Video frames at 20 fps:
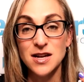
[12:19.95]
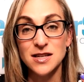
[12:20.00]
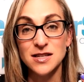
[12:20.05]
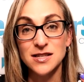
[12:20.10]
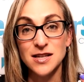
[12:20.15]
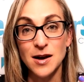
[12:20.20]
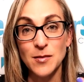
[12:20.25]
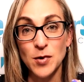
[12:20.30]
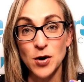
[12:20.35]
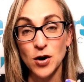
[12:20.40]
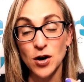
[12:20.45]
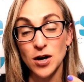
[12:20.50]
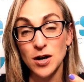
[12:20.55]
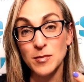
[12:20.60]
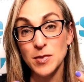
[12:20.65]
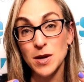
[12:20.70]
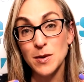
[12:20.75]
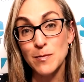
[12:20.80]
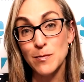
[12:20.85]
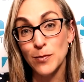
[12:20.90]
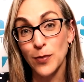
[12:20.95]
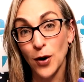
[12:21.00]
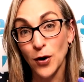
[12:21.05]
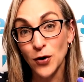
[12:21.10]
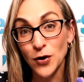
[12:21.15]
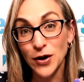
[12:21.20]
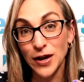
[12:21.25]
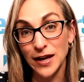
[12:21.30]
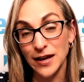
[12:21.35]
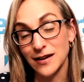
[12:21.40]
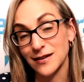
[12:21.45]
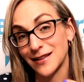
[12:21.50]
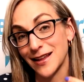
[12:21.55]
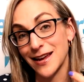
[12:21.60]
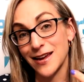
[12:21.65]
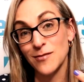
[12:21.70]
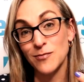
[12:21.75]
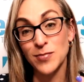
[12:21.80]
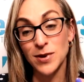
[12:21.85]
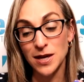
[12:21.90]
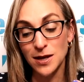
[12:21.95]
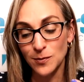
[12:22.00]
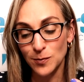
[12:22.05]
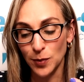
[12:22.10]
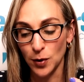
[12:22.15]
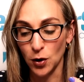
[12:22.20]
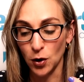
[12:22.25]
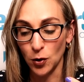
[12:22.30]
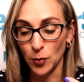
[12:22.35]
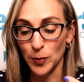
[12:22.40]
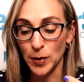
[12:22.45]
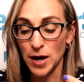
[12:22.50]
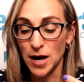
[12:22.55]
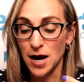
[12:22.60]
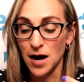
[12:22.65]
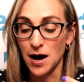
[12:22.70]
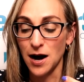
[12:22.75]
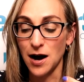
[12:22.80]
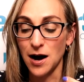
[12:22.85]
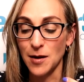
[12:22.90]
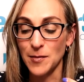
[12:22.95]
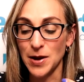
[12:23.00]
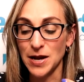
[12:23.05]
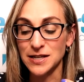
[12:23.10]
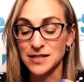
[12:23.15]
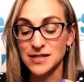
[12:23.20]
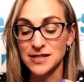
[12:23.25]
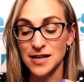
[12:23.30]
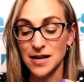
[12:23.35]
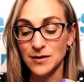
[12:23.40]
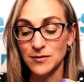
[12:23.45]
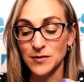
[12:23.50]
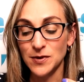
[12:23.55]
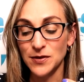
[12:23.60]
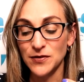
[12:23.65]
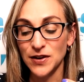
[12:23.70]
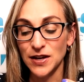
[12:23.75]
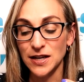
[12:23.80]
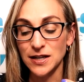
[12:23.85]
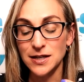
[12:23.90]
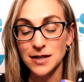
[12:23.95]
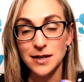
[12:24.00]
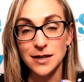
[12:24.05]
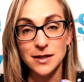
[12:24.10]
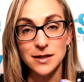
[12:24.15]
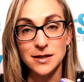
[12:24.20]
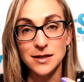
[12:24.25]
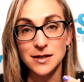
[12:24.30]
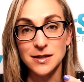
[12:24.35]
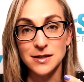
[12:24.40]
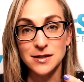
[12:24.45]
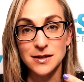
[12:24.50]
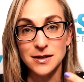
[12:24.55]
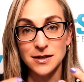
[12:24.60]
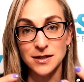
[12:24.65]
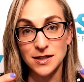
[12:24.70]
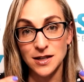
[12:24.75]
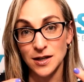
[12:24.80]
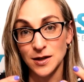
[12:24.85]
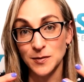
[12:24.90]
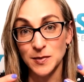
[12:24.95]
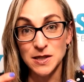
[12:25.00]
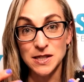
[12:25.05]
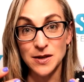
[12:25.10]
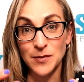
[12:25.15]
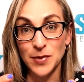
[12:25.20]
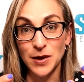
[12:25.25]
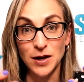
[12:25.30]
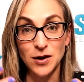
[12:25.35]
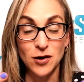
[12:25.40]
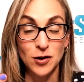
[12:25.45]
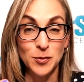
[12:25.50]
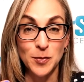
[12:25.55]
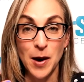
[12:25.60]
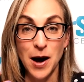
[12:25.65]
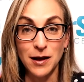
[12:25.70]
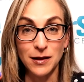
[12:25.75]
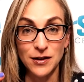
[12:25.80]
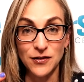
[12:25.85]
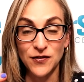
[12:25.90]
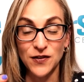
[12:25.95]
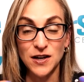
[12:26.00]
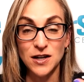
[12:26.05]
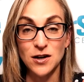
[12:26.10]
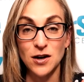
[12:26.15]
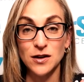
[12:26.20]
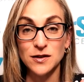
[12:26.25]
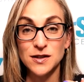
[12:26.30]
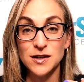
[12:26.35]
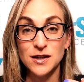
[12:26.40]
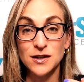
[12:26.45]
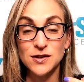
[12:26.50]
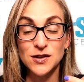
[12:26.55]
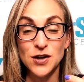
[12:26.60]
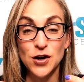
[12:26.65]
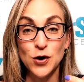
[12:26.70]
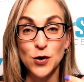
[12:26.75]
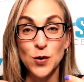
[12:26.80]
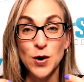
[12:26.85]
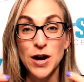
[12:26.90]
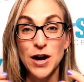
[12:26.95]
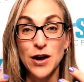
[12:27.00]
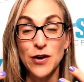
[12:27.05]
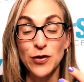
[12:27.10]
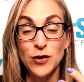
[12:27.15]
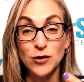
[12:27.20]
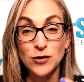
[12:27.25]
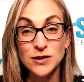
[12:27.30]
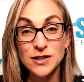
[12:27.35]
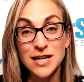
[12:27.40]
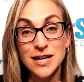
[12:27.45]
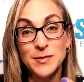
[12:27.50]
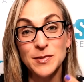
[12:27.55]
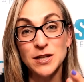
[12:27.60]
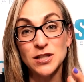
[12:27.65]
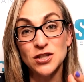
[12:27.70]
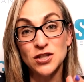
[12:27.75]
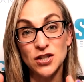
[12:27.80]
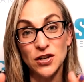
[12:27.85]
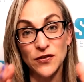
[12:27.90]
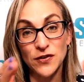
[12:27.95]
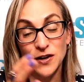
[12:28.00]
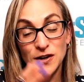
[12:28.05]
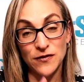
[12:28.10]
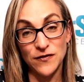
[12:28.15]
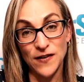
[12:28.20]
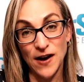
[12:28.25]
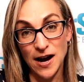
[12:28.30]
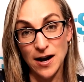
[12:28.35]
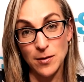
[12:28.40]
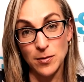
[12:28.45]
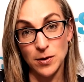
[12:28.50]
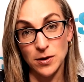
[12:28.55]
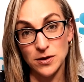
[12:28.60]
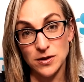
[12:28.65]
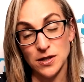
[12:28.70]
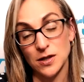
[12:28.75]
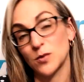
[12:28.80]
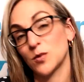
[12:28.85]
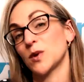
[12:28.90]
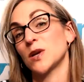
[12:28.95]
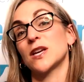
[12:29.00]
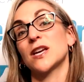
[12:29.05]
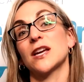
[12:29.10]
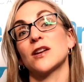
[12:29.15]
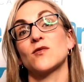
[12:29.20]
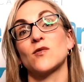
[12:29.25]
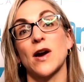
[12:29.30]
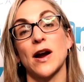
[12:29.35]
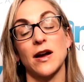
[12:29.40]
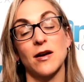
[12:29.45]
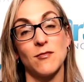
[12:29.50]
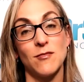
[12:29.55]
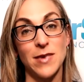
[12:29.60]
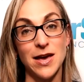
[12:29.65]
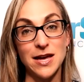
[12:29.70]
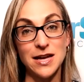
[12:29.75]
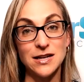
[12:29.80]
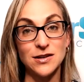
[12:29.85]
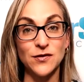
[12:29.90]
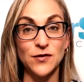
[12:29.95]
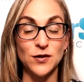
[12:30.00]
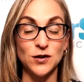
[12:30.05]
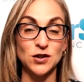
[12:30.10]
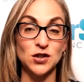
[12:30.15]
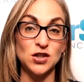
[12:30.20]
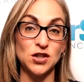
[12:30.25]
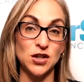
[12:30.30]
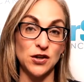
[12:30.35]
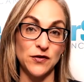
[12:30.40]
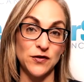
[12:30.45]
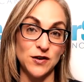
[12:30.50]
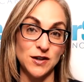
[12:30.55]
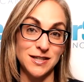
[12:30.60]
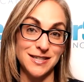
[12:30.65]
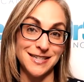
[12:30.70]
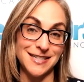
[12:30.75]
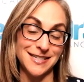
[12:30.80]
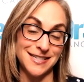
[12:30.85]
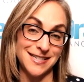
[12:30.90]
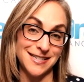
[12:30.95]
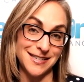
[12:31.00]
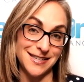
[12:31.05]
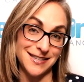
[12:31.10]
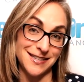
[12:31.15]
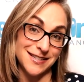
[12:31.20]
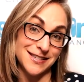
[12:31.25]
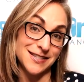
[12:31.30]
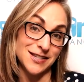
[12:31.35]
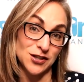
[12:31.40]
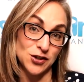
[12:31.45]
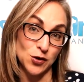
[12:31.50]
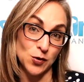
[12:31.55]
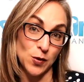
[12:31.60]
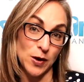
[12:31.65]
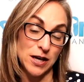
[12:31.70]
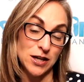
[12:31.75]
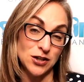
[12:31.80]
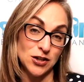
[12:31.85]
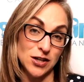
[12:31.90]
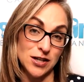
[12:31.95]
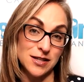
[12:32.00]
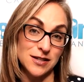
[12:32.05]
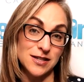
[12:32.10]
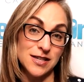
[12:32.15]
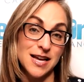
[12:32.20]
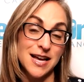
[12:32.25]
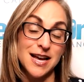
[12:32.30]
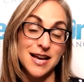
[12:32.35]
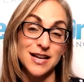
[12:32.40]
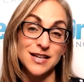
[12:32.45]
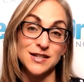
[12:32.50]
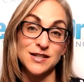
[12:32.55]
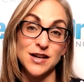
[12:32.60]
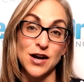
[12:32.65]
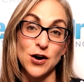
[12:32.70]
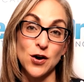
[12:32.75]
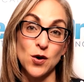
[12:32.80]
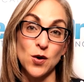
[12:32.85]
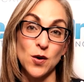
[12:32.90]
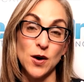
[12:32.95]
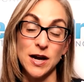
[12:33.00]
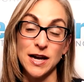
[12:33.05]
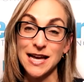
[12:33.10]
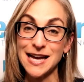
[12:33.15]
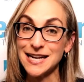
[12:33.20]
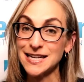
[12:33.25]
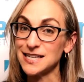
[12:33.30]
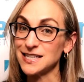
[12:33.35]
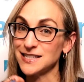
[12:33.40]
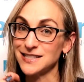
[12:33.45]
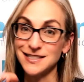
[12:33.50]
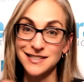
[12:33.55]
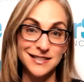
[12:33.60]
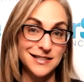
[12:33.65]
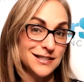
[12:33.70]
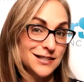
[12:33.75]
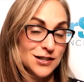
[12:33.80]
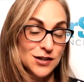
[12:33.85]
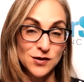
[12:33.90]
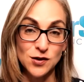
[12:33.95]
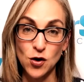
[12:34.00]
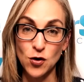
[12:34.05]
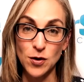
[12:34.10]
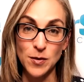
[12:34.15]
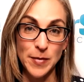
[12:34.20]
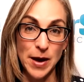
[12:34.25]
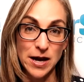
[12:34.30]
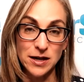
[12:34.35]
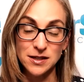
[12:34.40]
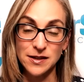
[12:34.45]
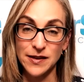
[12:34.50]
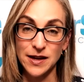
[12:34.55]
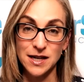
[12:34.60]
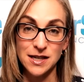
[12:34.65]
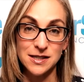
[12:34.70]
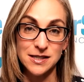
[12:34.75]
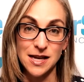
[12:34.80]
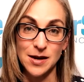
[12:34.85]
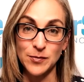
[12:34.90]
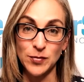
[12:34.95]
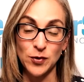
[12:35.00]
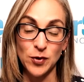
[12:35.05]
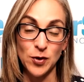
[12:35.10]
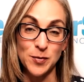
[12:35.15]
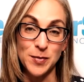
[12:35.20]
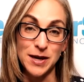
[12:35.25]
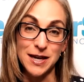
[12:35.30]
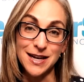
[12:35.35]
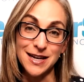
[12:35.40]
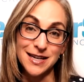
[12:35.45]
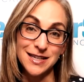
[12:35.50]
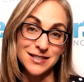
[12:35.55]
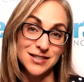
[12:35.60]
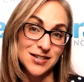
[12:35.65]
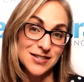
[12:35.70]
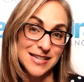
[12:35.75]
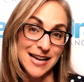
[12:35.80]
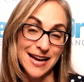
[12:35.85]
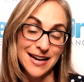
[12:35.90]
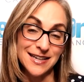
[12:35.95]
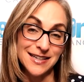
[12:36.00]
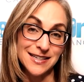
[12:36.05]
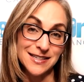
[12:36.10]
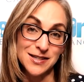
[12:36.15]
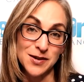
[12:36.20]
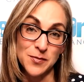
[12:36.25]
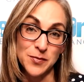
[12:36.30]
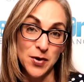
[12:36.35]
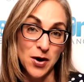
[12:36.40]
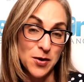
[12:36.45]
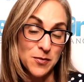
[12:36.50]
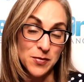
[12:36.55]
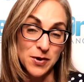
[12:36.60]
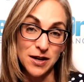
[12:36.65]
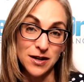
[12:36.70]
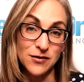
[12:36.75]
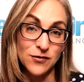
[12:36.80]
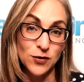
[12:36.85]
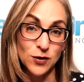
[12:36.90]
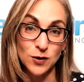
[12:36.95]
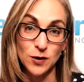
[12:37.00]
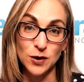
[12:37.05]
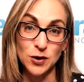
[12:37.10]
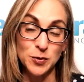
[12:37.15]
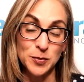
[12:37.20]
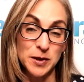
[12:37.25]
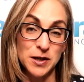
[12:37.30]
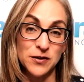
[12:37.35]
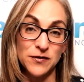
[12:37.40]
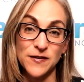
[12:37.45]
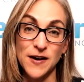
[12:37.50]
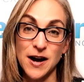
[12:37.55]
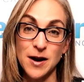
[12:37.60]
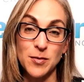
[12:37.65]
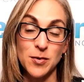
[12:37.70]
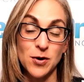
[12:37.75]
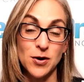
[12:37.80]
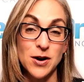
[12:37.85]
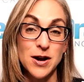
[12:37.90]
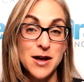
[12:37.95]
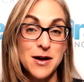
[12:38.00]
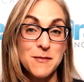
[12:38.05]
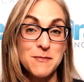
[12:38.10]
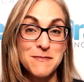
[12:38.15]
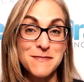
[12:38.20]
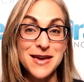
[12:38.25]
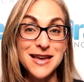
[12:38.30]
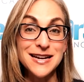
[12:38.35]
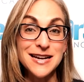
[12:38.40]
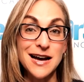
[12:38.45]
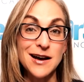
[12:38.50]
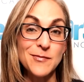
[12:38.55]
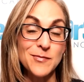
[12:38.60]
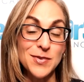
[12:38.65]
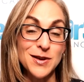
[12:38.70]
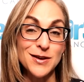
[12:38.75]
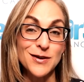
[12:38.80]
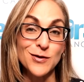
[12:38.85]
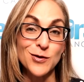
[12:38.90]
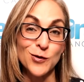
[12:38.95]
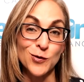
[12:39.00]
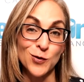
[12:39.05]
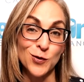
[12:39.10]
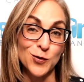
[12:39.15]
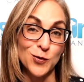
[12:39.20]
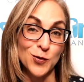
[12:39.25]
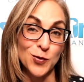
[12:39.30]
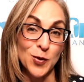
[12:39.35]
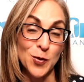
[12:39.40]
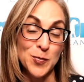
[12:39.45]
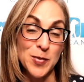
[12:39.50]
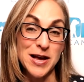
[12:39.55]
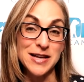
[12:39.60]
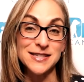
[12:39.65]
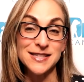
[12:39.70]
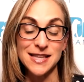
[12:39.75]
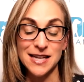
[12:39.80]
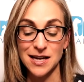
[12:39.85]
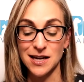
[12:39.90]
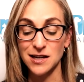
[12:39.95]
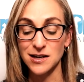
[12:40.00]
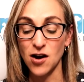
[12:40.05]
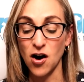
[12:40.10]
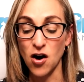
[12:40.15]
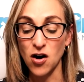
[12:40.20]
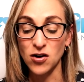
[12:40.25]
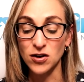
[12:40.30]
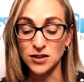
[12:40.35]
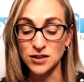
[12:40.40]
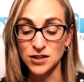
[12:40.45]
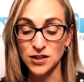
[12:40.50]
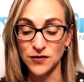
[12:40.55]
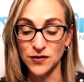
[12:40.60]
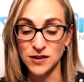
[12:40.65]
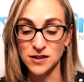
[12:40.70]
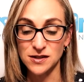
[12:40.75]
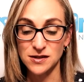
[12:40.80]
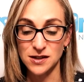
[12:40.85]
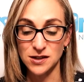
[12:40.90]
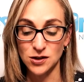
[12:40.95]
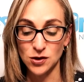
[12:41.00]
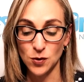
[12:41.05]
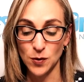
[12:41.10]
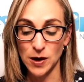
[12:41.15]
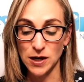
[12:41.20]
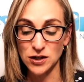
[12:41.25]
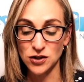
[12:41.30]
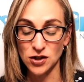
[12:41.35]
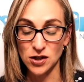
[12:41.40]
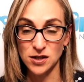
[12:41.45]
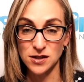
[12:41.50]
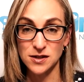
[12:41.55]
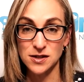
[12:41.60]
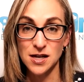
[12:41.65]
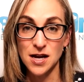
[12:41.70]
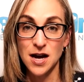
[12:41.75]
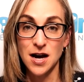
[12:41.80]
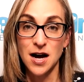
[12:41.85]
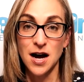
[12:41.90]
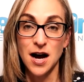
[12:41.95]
Some are going to be bulking, like beet pulp, and some of it is going to be something called polyphenols. So there's going to be different fibers that we can recommend for different situations. So again, just going back to that example in the beginning, just adding some pumpkin for a little bit of fiber may not be the best thing in all different situations.